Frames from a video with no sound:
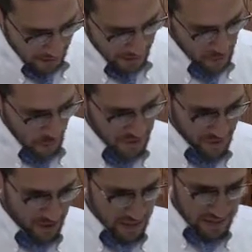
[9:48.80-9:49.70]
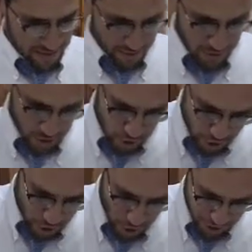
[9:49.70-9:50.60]
In source 38.
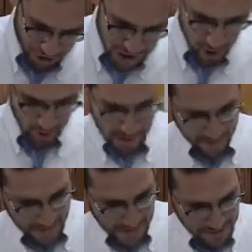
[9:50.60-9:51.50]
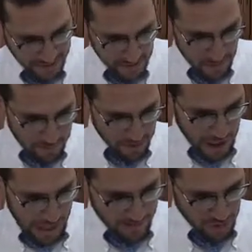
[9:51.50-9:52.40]
Ukshi yoledes
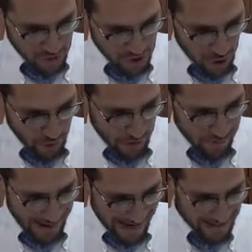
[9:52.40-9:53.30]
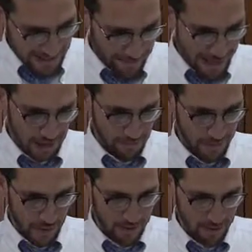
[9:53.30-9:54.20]
b'Shabbos Rishona madlik habal
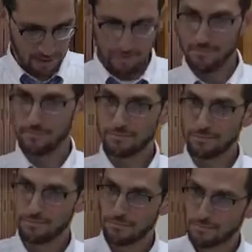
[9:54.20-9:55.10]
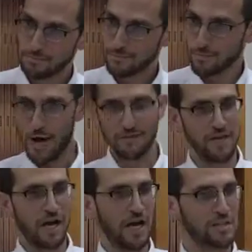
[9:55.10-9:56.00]
mavarich. Right,
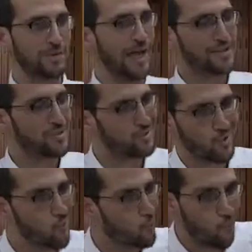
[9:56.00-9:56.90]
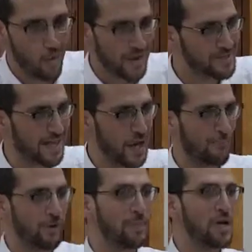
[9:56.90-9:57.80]
the husband lights. So where does that
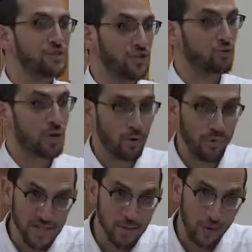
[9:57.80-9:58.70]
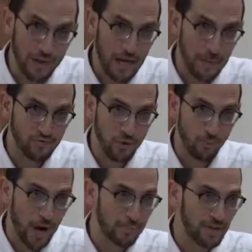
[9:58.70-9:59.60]
come from? So the real reason where that comes from
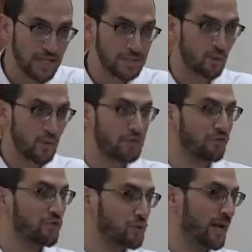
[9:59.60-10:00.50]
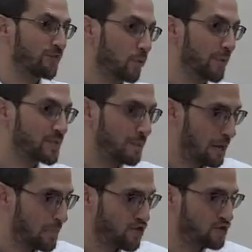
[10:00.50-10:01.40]
probably is because the first week after a woman has a
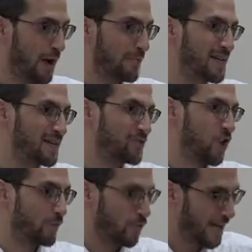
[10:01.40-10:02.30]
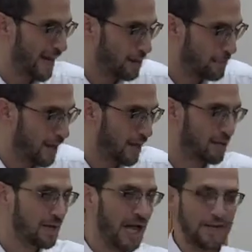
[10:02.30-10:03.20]
baby, it's hard for her to get out of
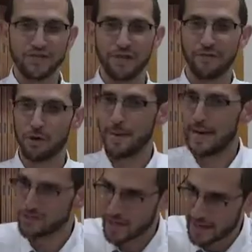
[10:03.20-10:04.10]
bed, and she's going to feel bad if she